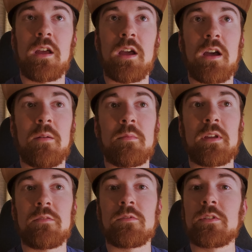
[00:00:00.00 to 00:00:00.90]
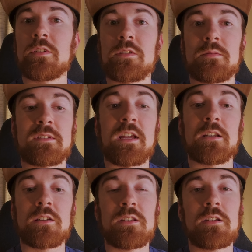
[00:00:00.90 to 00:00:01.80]
It really just was not
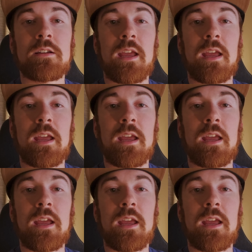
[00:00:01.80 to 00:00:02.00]
a good look,